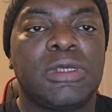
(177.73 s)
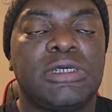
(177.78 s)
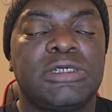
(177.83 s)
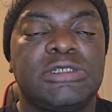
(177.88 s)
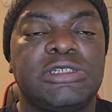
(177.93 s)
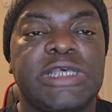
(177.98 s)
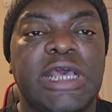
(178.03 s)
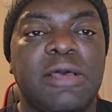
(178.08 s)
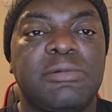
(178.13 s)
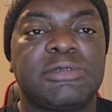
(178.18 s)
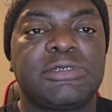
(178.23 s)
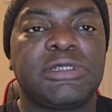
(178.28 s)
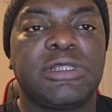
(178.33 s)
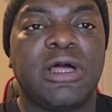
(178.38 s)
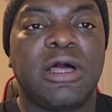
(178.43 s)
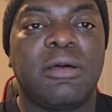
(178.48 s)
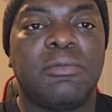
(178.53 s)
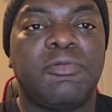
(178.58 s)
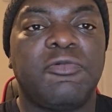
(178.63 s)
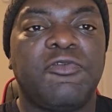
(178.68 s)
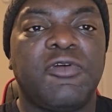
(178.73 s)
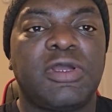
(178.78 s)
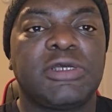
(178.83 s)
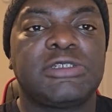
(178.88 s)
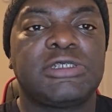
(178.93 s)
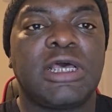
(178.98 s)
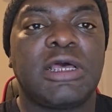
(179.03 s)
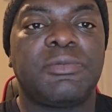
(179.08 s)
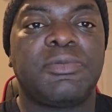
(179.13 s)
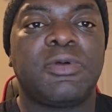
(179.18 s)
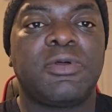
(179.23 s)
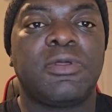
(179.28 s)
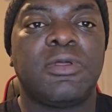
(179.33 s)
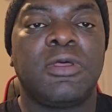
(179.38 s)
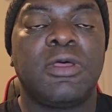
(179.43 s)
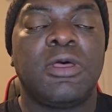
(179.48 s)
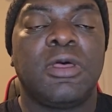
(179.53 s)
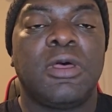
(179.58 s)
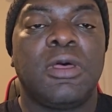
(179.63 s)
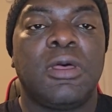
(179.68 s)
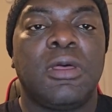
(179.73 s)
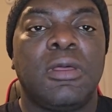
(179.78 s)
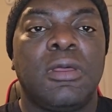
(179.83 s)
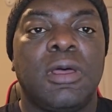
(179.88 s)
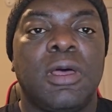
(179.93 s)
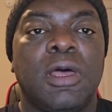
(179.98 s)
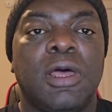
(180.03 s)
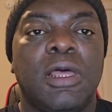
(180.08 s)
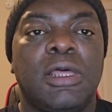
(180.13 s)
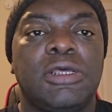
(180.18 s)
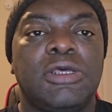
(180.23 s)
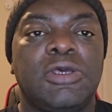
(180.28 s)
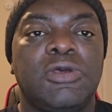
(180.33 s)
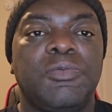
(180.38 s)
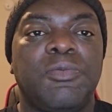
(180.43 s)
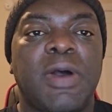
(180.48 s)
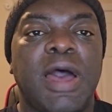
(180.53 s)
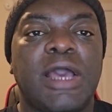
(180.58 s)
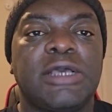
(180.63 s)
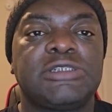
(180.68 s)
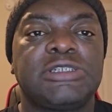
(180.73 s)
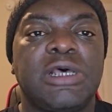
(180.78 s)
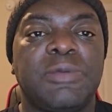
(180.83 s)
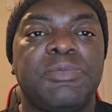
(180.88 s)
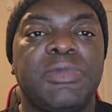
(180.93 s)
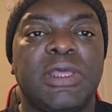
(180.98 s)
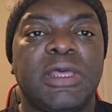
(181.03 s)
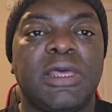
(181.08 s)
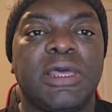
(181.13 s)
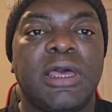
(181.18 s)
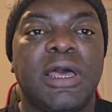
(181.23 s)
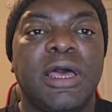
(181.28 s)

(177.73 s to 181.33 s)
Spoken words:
Sam's Club, for example, you buy something,